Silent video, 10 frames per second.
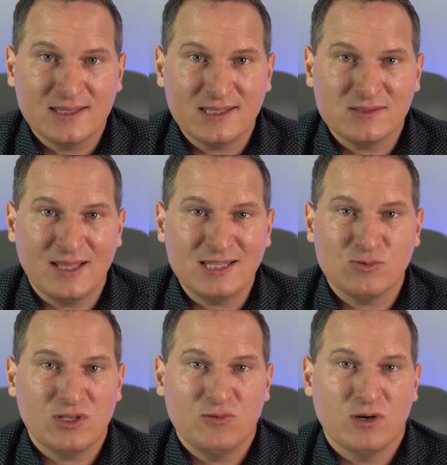That's that's
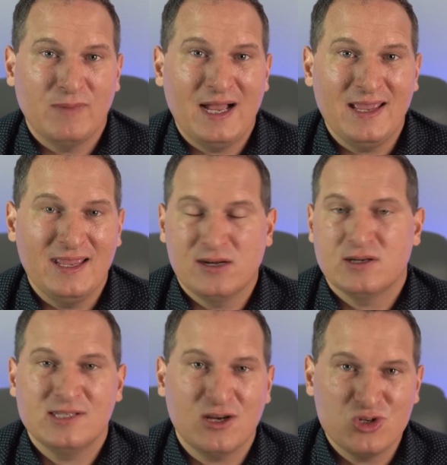really where my
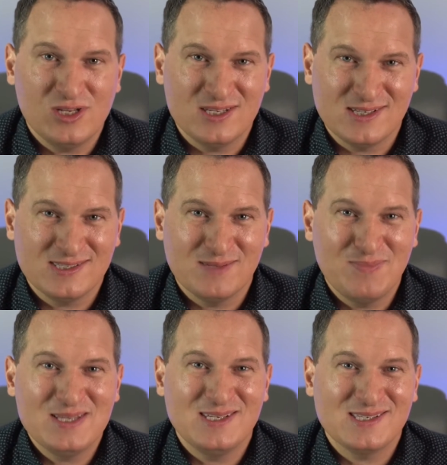intersection is. It's the
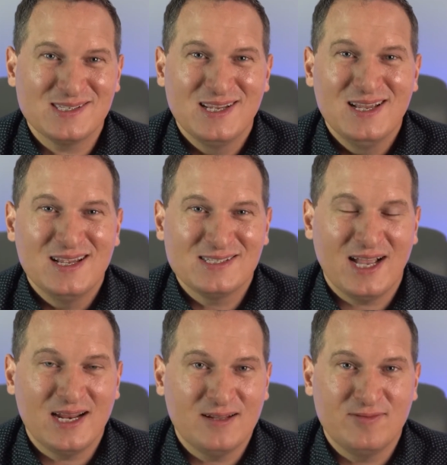business
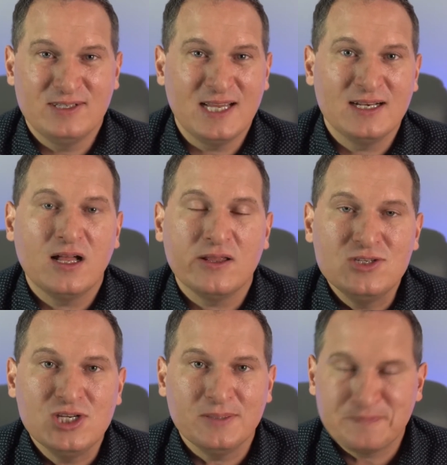side of the
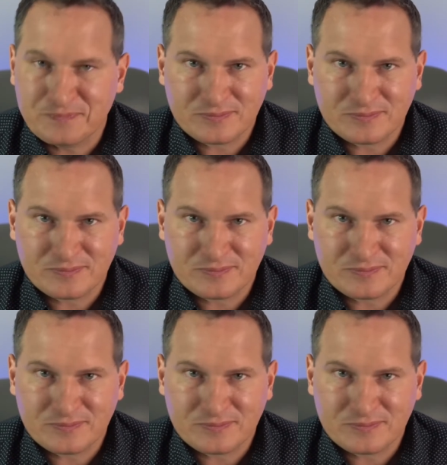technology.